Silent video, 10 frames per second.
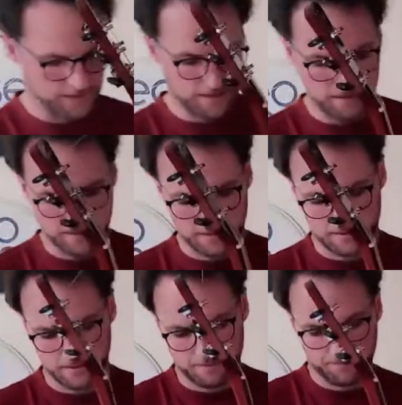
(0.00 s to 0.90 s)

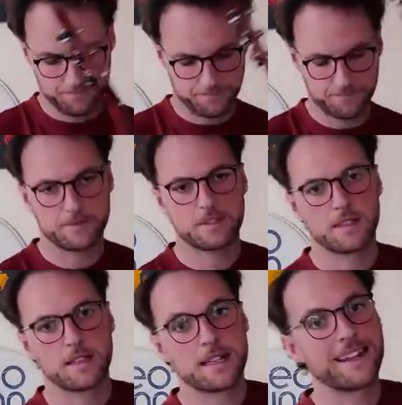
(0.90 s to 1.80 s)
songs.
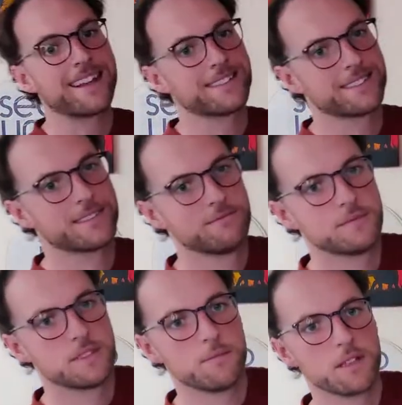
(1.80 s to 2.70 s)
They're class,
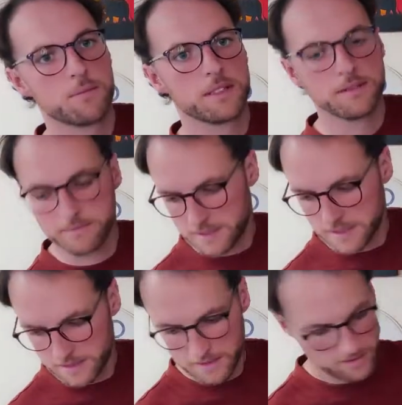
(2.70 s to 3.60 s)
in my opinion.
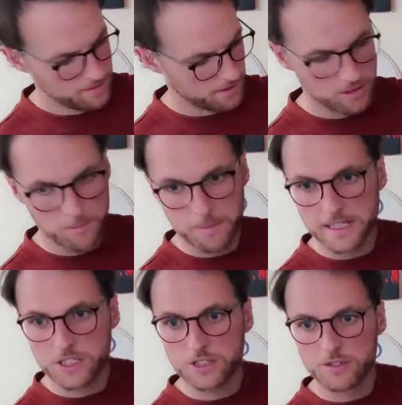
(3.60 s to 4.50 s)
I'm going to play
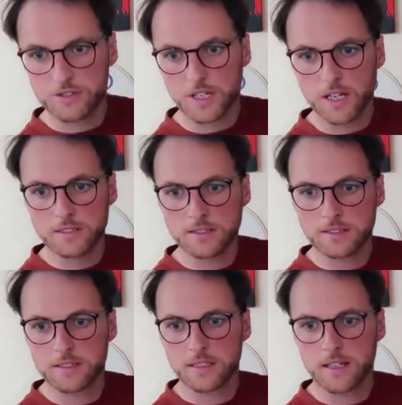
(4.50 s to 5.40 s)
2 songs.